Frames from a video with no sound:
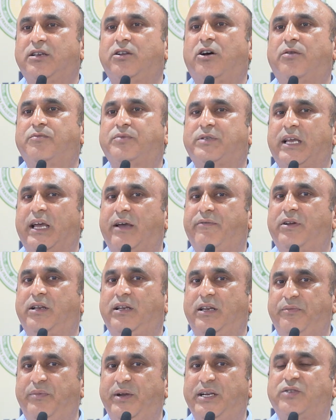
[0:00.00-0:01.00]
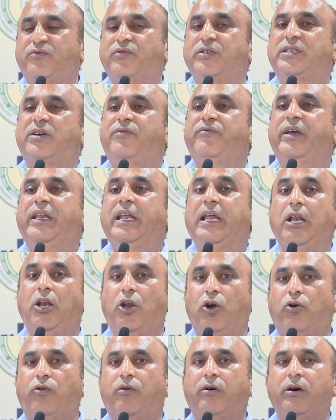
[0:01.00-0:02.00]
norms have a limits which are very
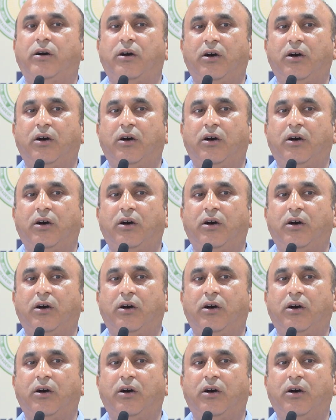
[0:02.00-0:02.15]
low